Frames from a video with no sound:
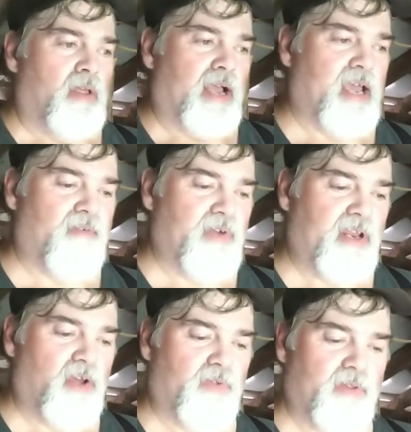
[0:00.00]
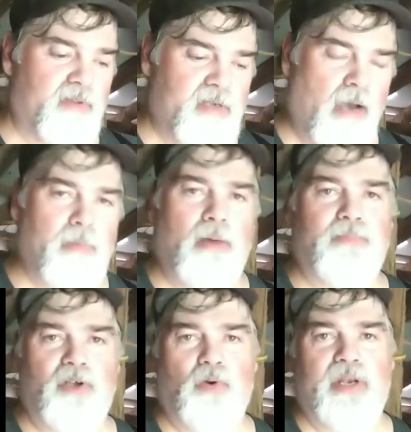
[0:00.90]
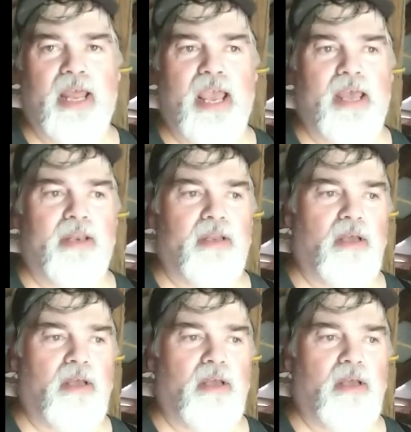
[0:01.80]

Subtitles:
I got a video coming up doing that,